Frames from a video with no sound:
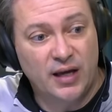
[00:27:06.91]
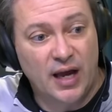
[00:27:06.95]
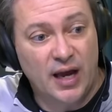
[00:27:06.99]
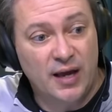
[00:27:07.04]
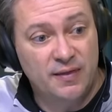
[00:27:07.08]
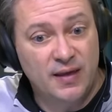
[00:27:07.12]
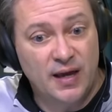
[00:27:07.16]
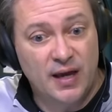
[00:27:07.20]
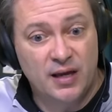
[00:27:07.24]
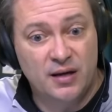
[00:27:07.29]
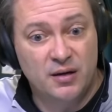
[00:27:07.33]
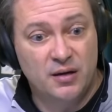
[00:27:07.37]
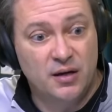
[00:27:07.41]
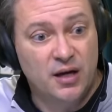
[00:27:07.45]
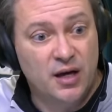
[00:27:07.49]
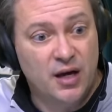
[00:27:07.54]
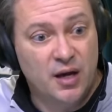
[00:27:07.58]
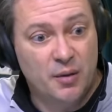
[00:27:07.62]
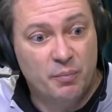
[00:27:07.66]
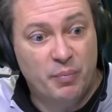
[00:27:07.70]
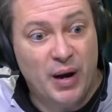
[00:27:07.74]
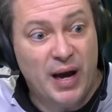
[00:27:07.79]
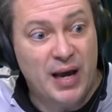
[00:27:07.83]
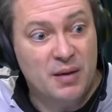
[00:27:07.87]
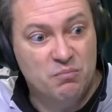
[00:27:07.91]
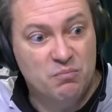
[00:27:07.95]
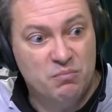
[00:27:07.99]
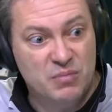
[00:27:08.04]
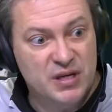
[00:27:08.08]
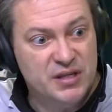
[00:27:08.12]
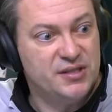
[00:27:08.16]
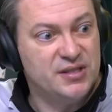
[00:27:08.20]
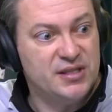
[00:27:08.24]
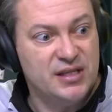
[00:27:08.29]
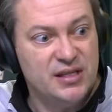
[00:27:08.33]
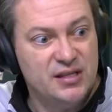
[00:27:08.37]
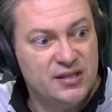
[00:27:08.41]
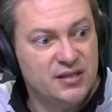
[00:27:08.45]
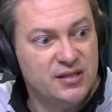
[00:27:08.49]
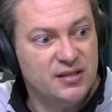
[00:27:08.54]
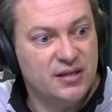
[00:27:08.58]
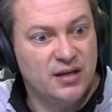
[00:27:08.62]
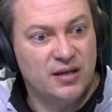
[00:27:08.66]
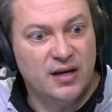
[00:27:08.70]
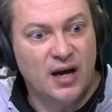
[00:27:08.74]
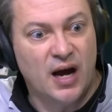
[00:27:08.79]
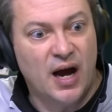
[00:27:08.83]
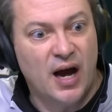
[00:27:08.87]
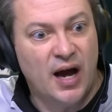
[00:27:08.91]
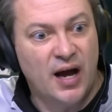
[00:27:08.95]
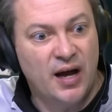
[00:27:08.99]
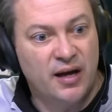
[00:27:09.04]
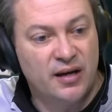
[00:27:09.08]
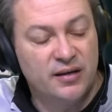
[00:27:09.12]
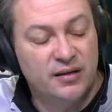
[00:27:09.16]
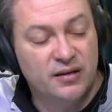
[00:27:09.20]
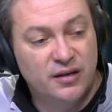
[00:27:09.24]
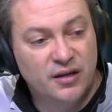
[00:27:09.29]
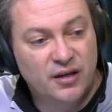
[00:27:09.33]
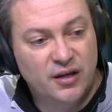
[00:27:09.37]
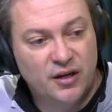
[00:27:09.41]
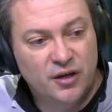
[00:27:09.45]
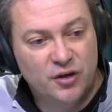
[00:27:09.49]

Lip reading: And then by midseason and on,